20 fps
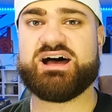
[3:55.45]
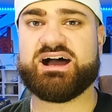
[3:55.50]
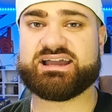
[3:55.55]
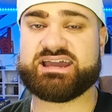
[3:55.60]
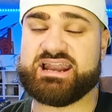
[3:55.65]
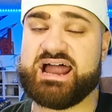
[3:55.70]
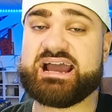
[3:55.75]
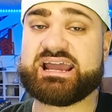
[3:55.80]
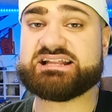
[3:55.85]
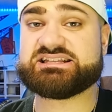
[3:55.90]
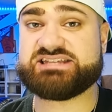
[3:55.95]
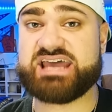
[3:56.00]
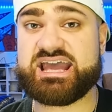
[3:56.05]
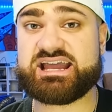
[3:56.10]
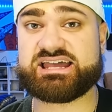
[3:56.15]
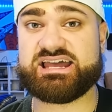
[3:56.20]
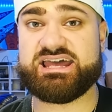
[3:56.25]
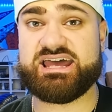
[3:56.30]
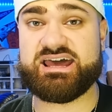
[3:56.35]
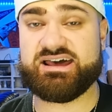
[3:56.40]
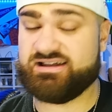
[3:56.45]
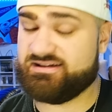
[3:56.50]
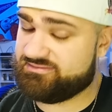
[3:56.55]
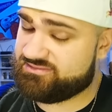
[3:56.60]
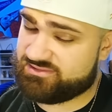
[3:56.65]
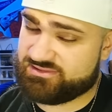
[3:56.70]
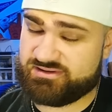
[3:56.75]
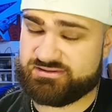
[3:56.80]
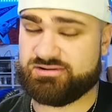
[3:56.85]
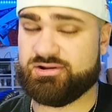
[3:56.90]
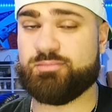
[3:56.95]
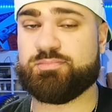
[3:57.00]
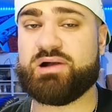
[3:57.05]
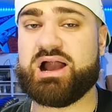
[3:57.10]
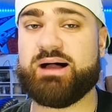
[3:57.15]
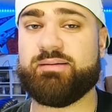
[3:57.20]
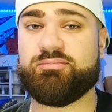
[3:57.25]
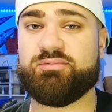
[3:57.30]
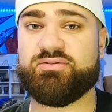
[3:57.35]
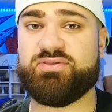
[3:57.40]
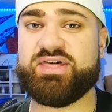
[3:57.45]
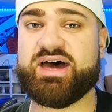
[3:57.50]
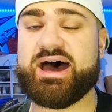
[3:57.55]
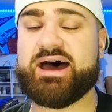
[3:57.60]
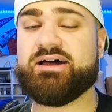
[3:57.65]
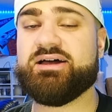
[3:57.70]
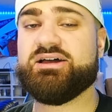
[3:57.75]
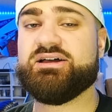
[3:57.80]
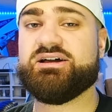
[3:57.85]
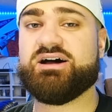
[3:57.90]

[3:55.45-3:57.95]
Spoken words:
Again, I can take a hit. No problem with that.